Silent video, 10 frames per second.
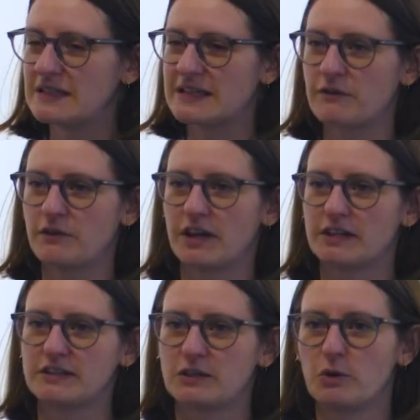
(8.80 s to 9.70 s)
is our
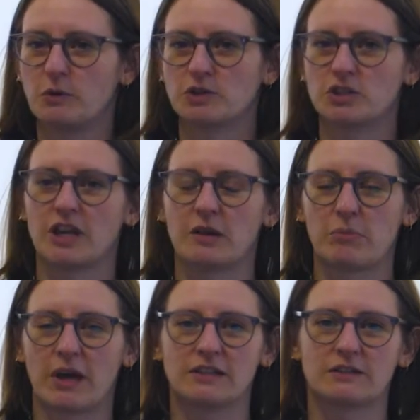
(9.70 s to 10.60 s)
first launch in
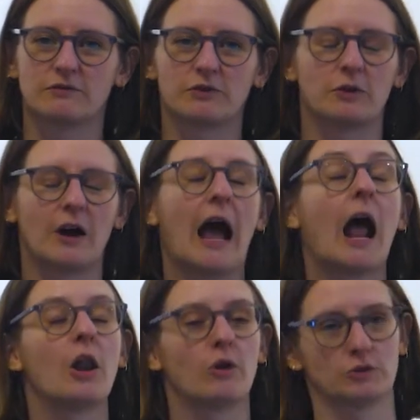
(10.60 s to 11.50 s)
person for
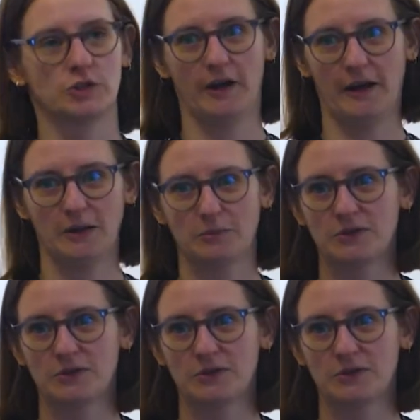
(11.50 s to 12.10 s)
a long time,